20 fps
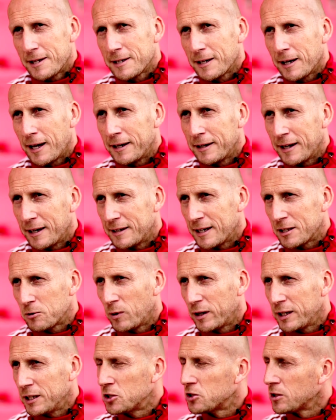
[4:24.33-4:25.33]
So, and
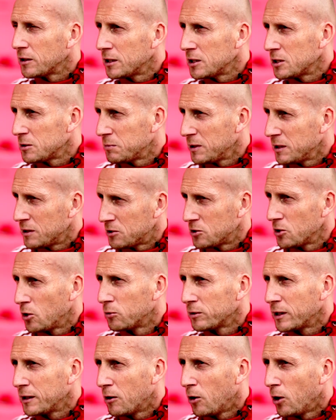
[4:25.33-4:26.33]
that's what he's
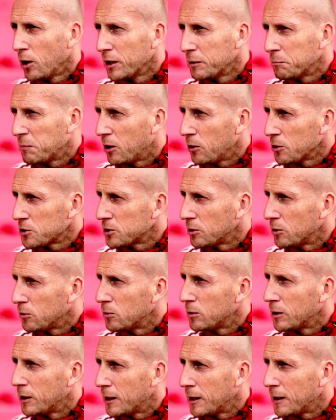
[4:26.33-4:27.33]
shown in Holland, but also,
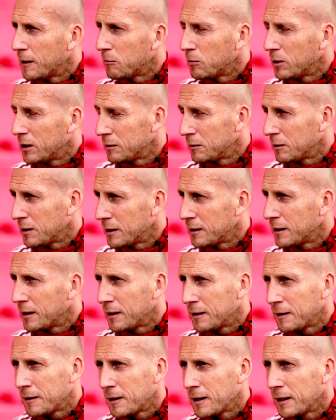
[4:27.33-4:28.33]

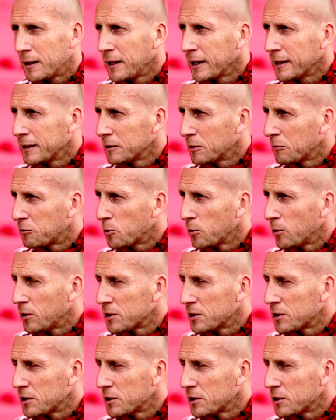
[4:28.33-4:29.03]
in England, of